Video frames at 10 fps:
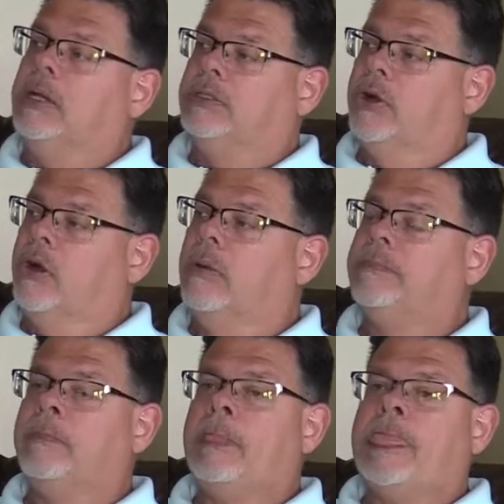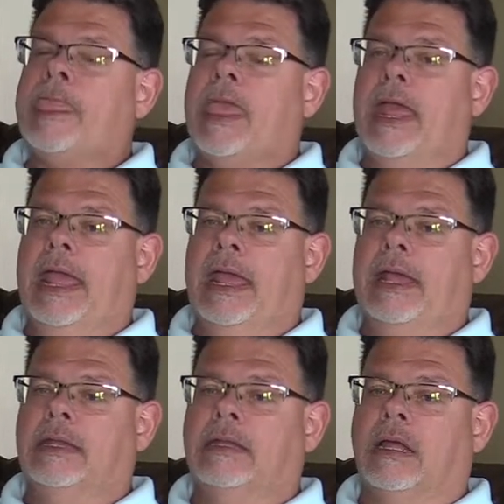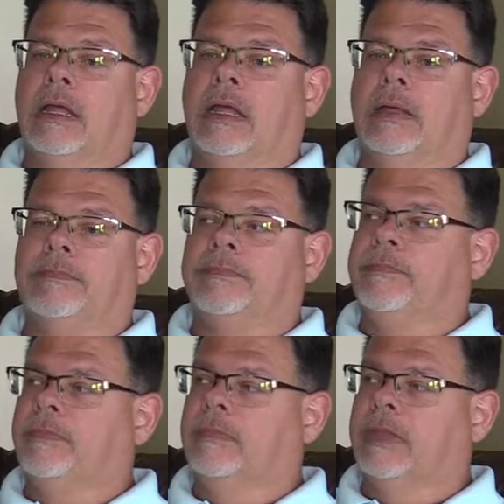in Durham, and beautiful.